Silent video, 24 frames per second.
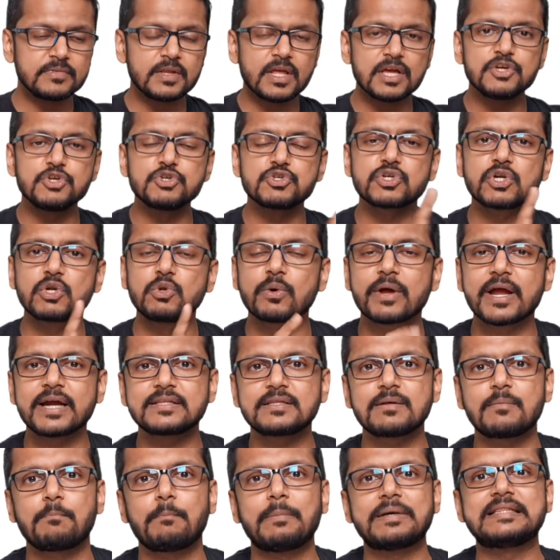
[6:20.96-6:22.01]
you should look at
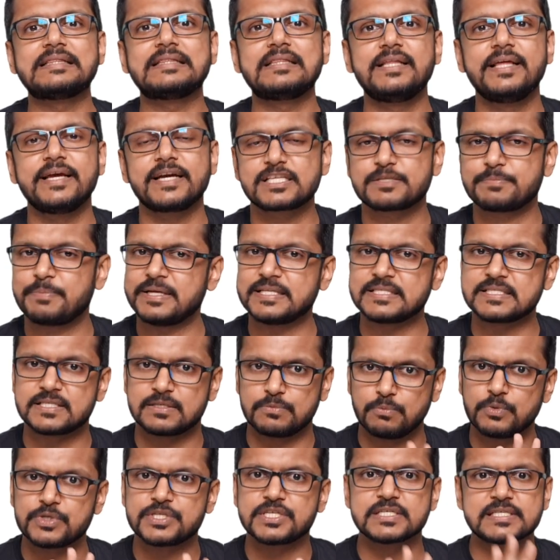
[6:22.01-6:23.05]
the monthly expense,
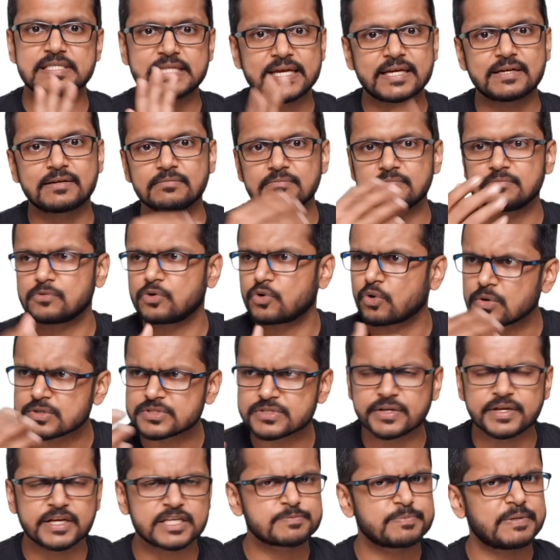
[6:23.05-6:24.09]
which is like
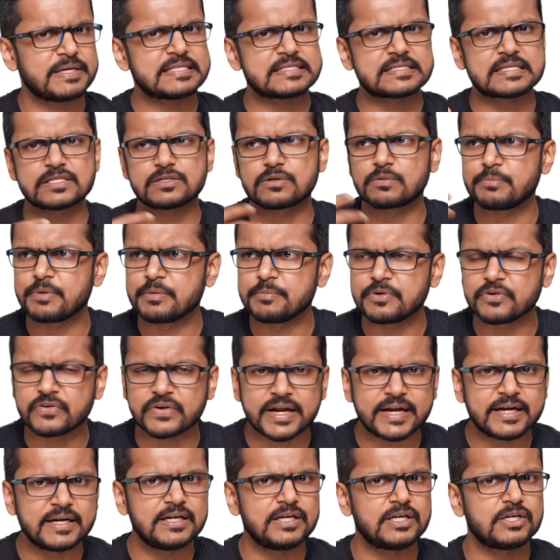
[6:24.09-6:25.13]
grocery expenses or maybe
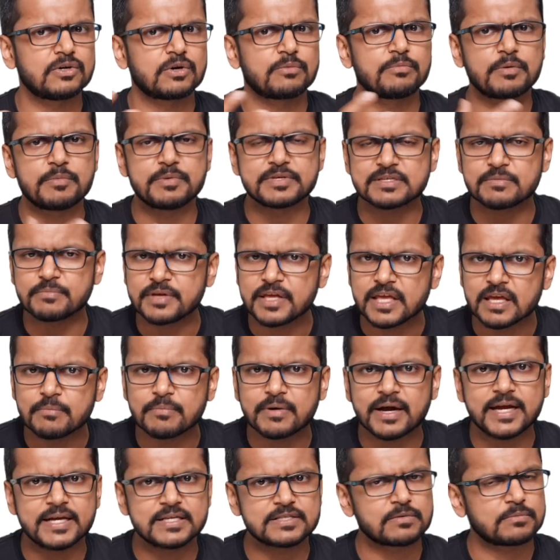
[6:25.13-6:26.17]
rent or maybe some
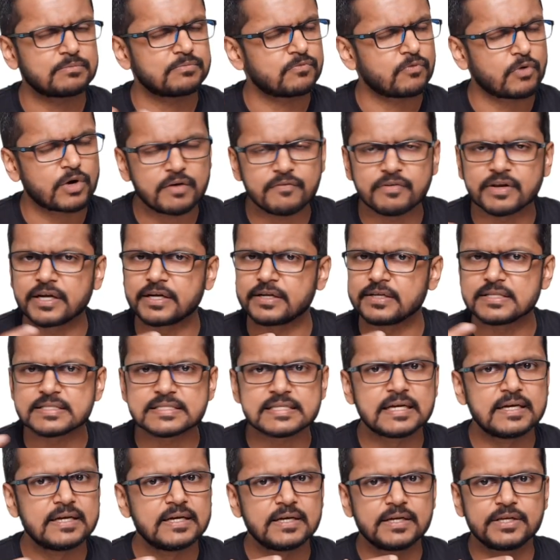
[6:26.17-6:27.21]
EMIs or whatever it
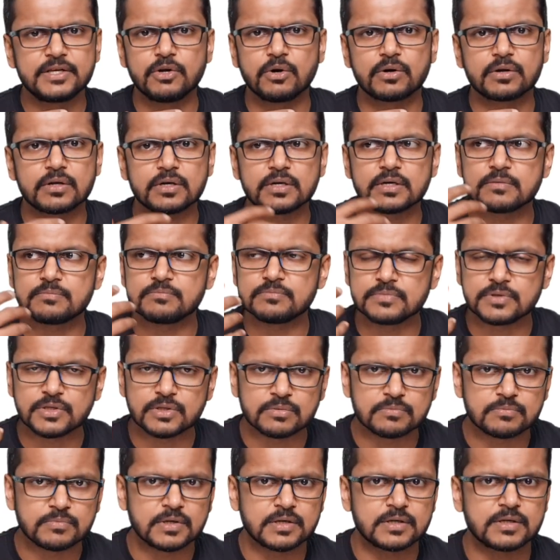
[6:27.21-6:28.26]
is, your
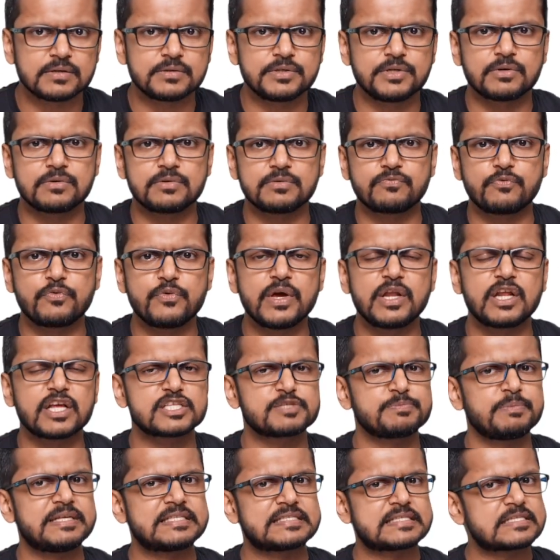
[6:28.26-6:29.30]
fuel
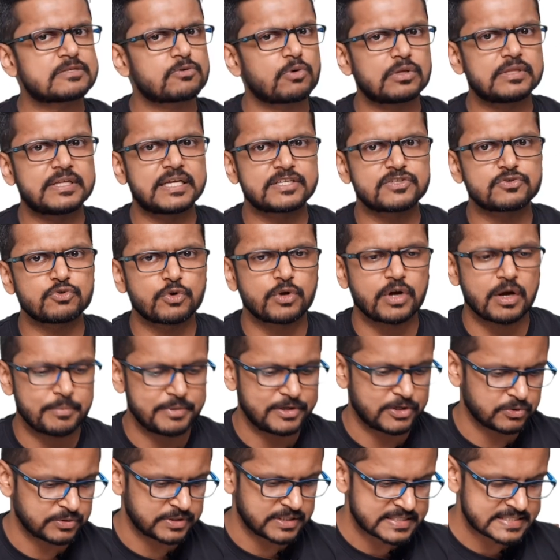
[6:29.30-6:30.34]
expenses, all that should come
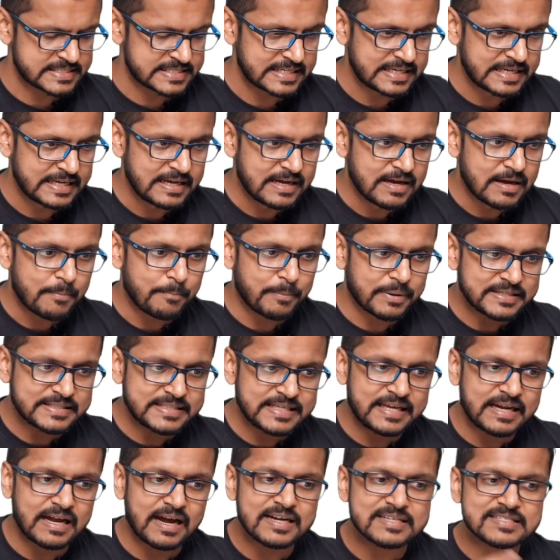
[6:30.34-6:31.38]
into this. But
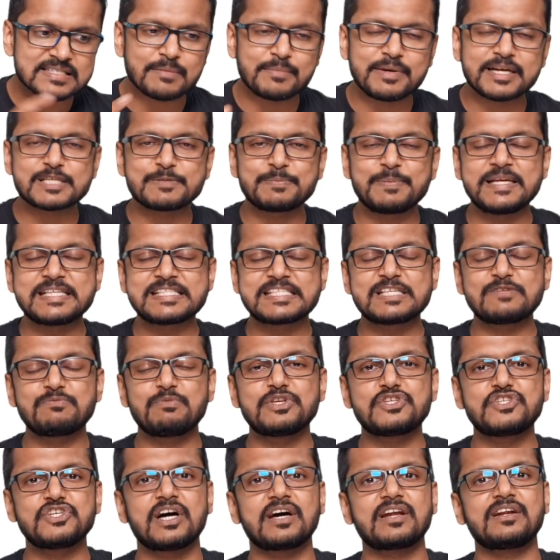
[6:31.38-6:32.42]
there are some expenses
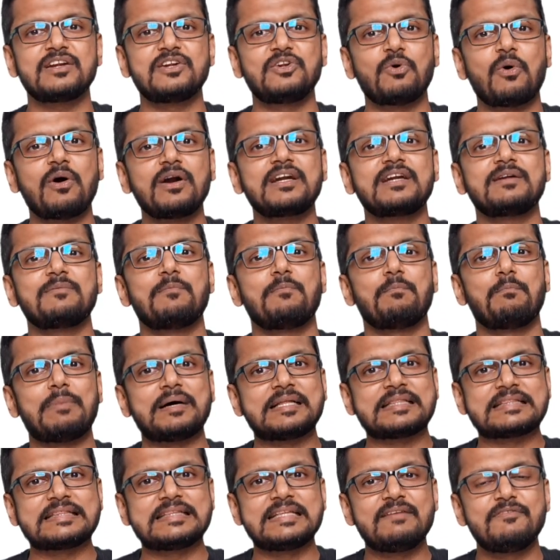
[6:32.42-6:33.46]
which are not
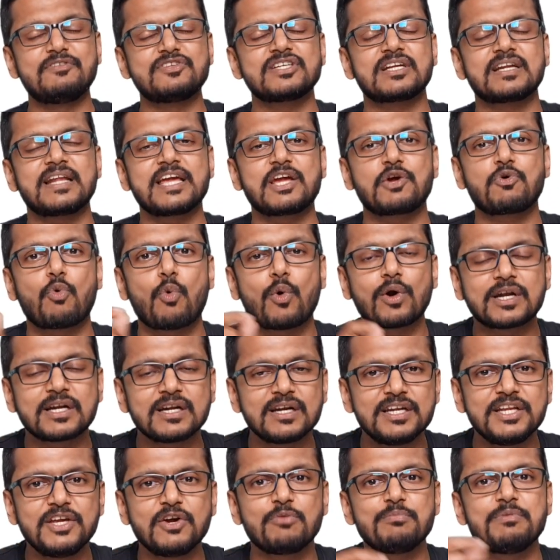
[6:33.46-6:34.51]
monthly, which are like
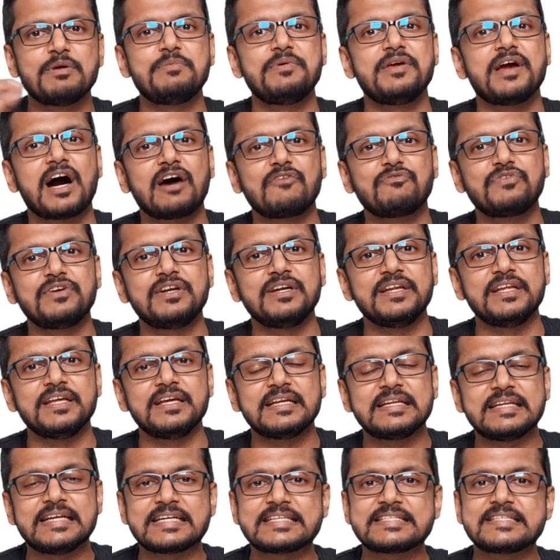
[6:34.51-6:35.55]
quarterly or maybe half
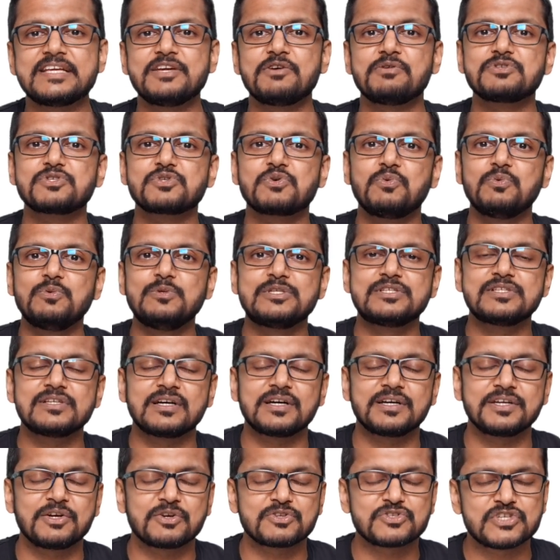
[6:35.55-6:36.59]
yearly. Let's say your
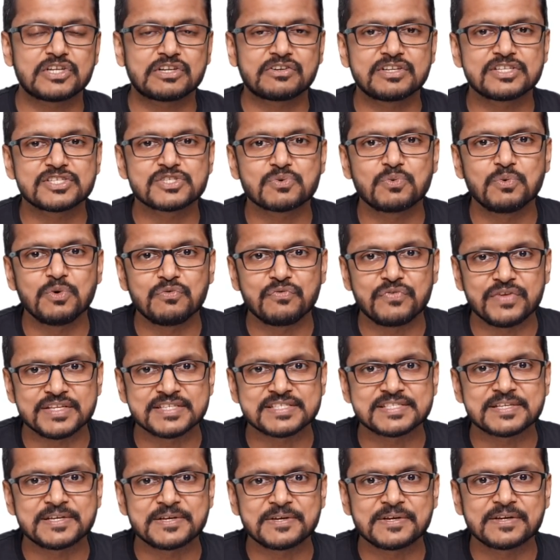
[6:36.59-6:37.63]
children's school
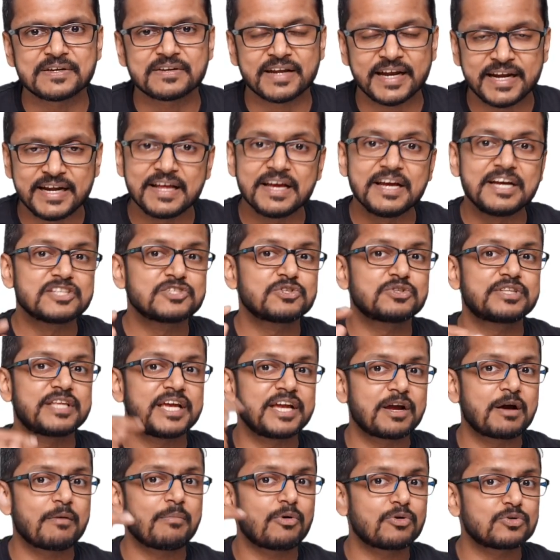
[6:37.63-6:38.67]
fees, right? So
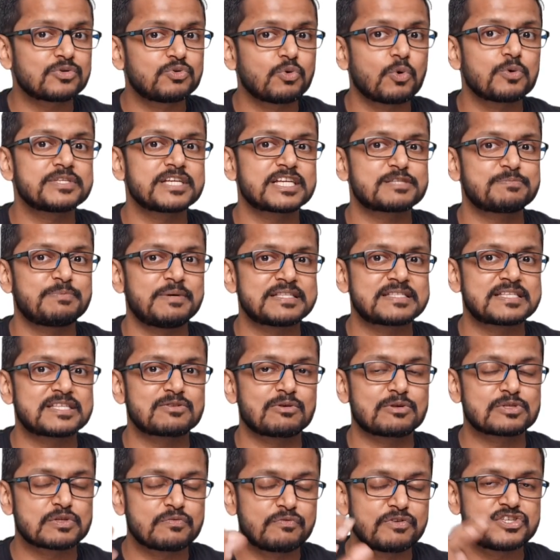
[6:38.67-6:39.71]
think about those expenses
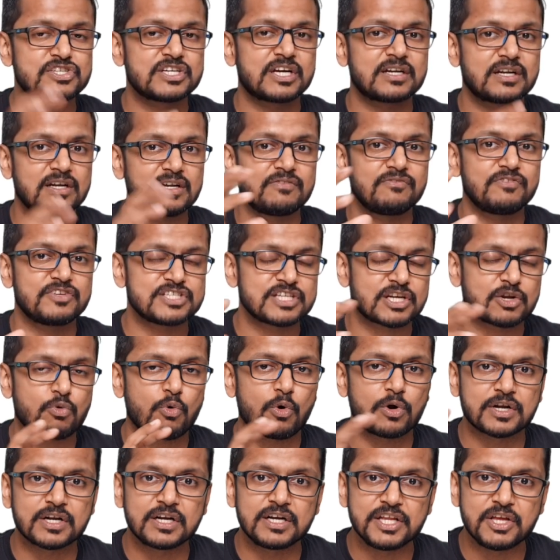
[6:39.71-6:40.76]
also, which are
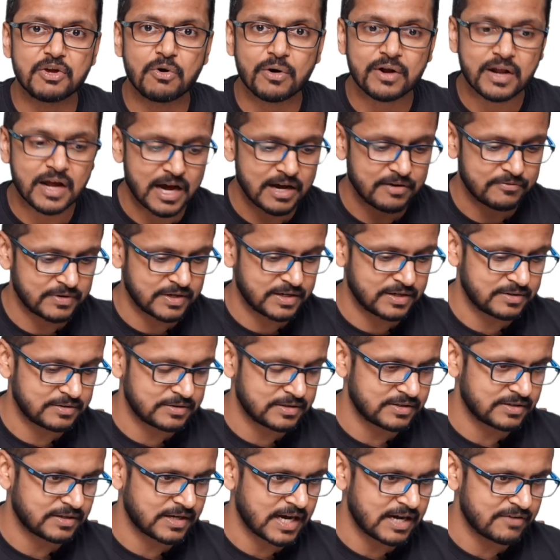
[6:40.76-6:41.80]
quarterly or
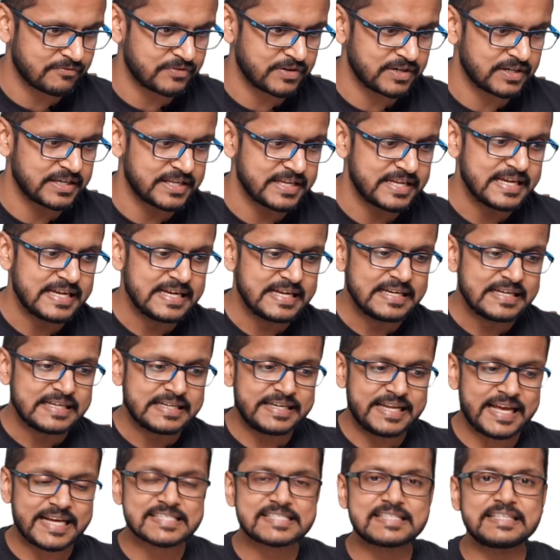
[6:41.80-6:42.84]
half yearly.
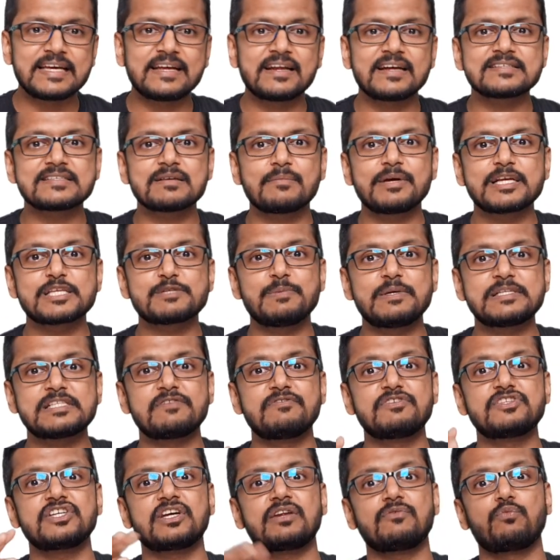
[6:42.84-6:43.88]
Next, there are some expenses
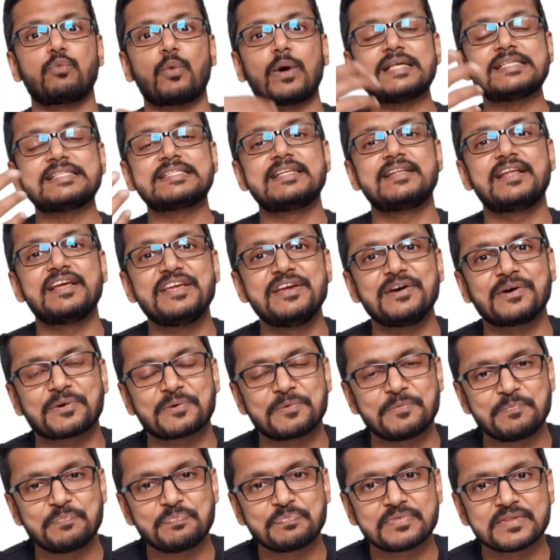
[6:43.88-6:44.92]
which are once in a
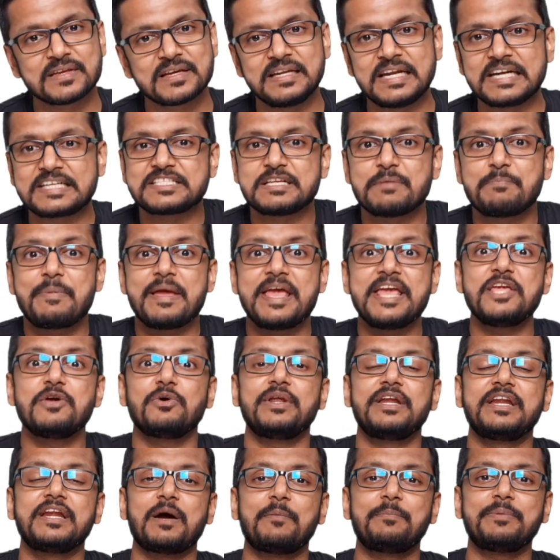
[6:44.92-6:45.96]
year. Let's say paying your
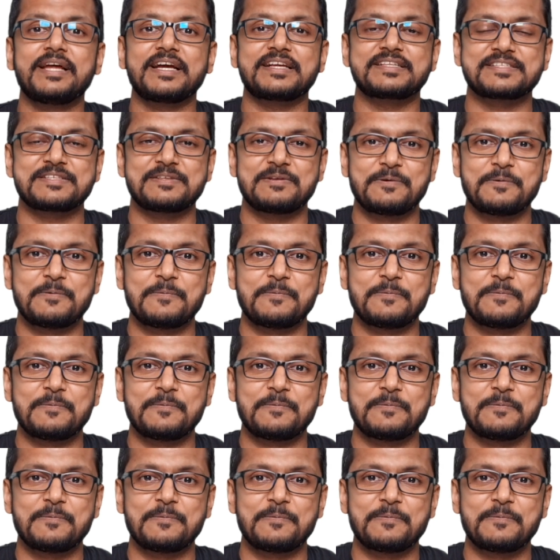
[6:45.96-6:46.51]
income tax.